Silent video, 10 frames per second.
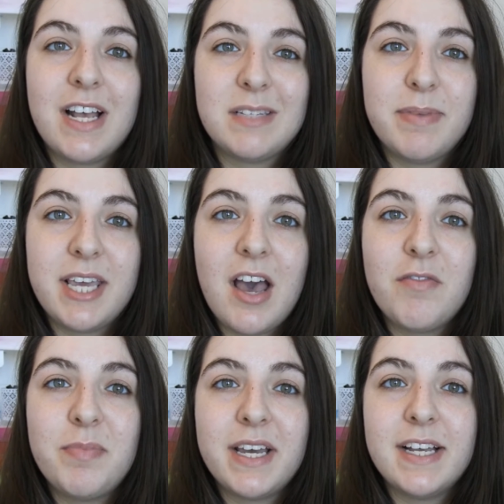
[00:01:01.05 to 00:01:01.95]

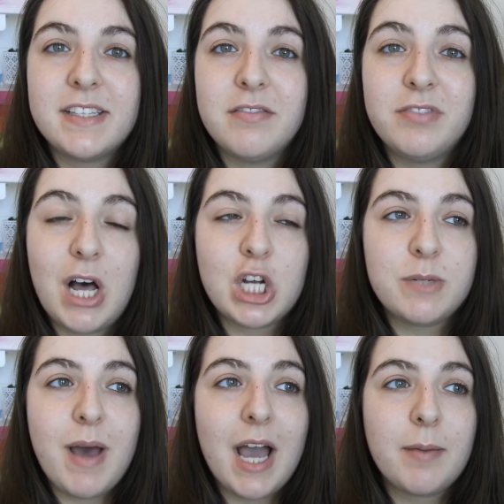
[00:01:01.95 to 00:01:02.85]
SPF because of
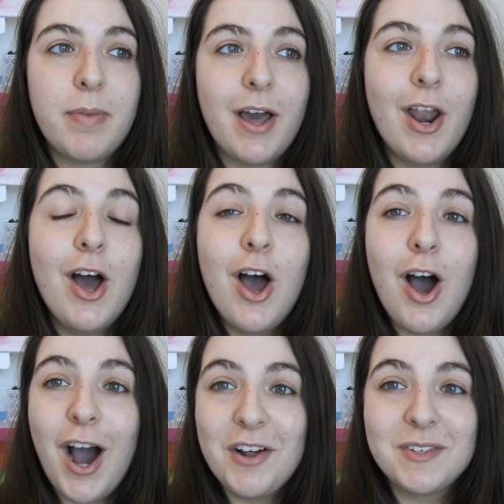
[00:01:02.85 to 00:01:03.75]
flashback, but
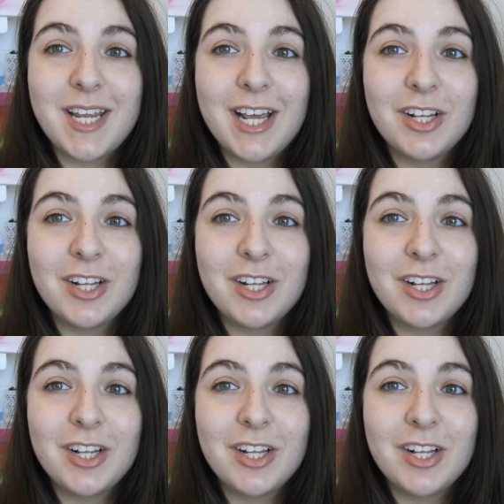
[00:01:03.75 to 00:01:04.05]
I don't